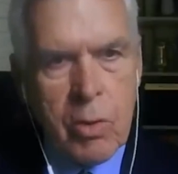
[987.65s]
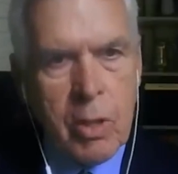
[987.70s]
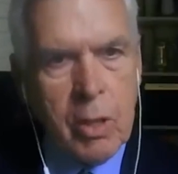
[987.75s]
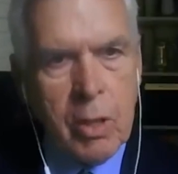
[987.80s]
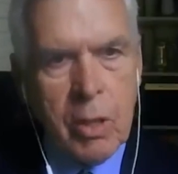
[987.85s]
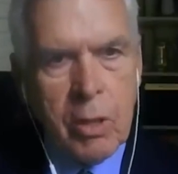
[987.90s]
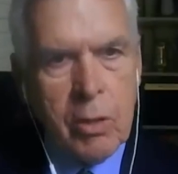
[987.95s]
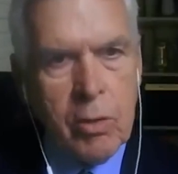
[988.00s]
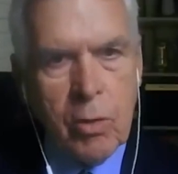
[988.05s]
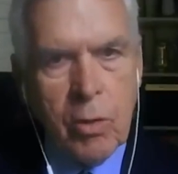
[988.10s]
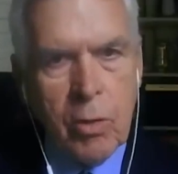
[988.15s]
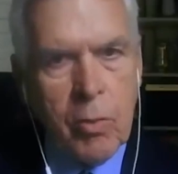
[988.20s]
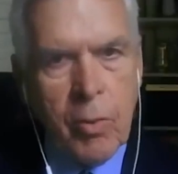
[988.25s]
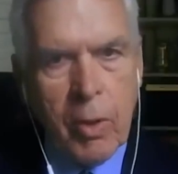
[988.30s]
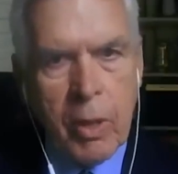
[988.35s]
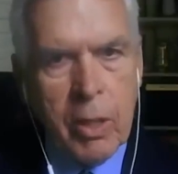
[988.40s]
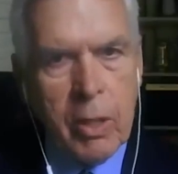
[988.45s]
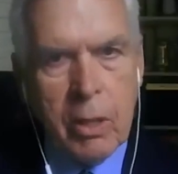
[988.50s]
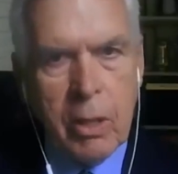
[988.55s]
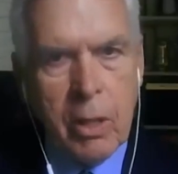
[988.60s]
He didn't do
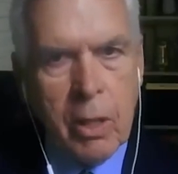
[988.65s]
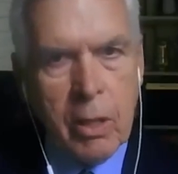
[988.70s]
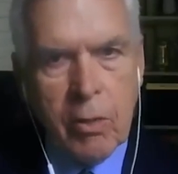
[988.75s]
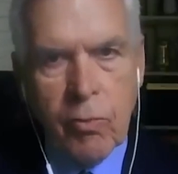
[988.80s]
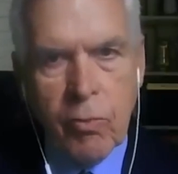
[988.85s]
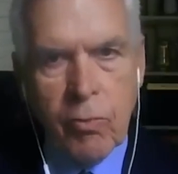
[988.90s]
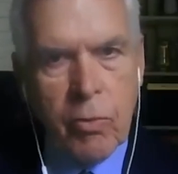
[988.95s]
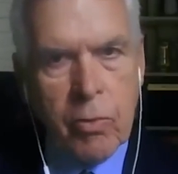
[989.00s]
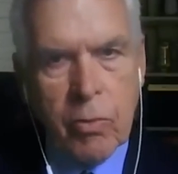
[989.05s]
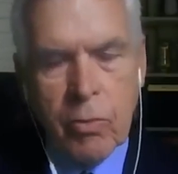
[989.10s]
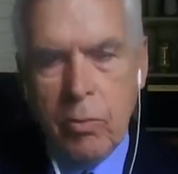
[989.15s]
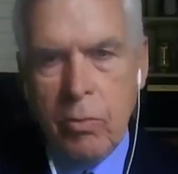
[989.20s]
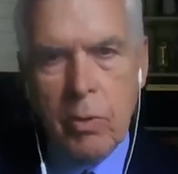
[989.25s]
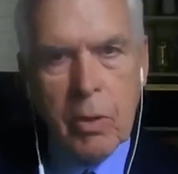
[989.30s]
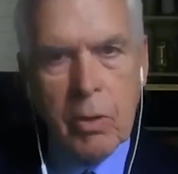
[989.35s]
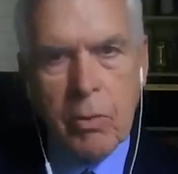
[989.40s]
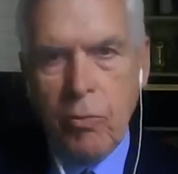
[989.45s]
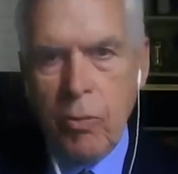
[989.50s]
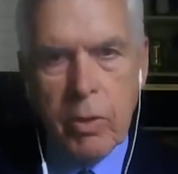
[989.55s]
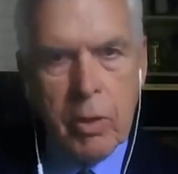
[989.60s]
what he did through
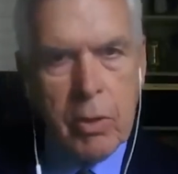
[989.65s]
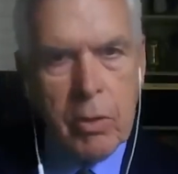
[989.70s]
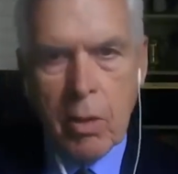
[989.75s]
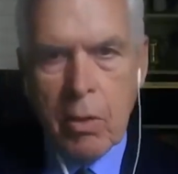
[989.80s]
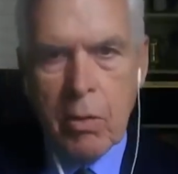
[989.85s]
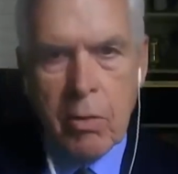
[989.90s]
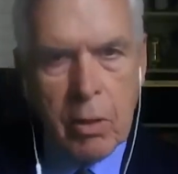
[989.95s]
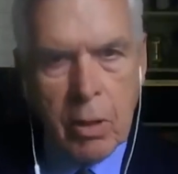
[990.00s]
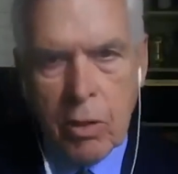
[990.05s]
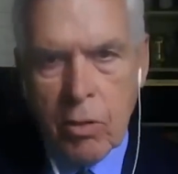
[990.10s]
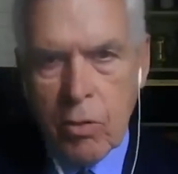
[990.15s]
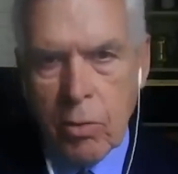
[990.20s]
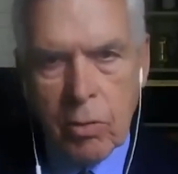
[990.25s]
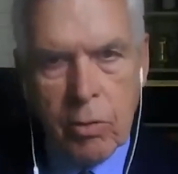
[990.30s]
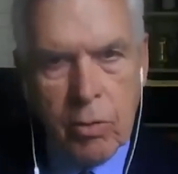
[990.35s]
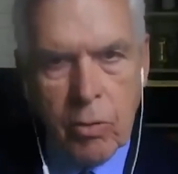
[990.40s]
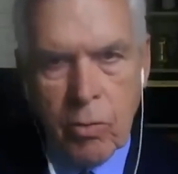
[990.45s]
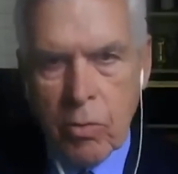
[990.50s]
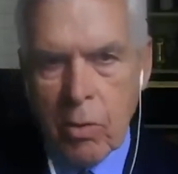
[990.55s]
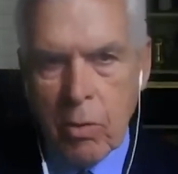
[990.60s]
the existing
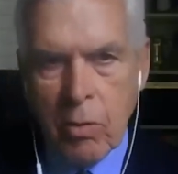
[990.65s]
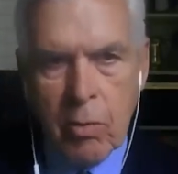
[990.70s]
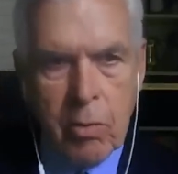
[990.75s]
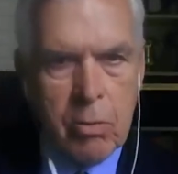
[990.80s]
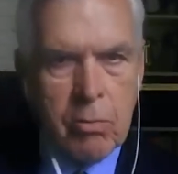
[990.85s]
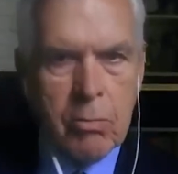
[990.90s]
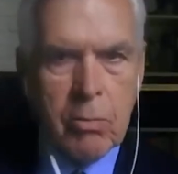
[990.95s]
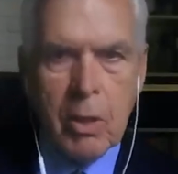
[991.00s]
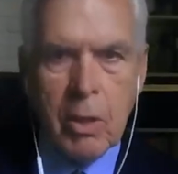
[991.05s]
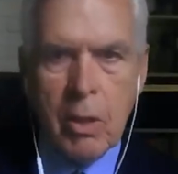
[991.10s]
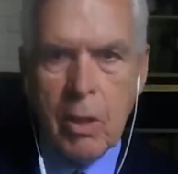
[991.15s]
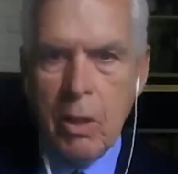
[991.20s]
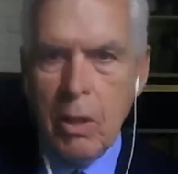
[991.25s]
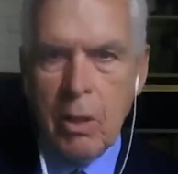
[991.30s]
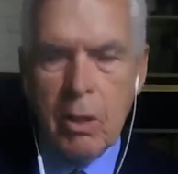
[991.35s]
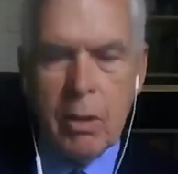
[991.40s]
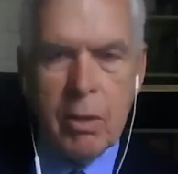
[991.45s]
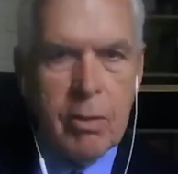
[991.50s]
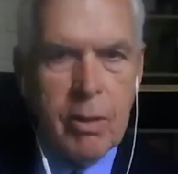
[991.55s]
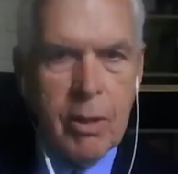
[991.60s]
institutions. Mm-hmm.
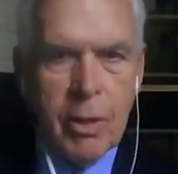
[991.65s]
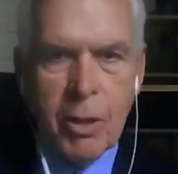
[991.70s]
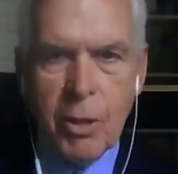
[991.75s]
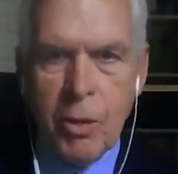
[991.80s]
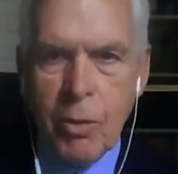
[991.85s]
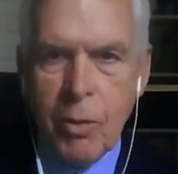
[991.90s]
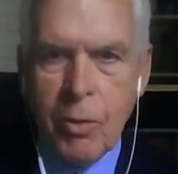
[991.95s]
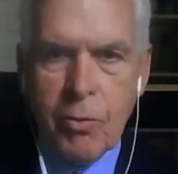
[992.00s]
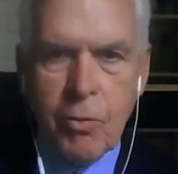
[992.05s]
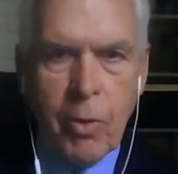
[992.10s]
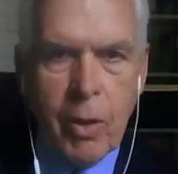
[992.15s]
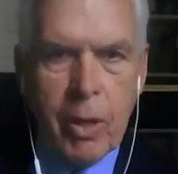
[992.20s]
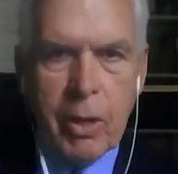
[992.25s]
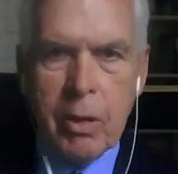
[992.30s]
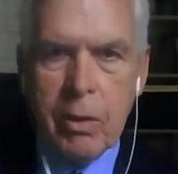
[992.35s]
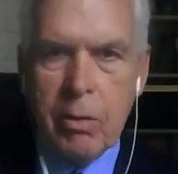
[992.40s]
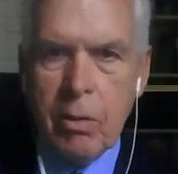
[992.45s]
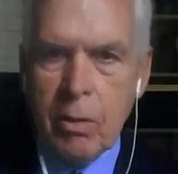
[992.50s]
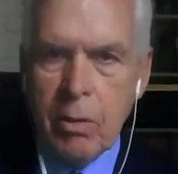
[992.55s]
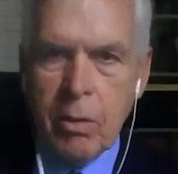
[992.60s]
He
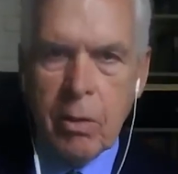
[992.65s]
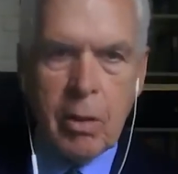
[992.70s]
created the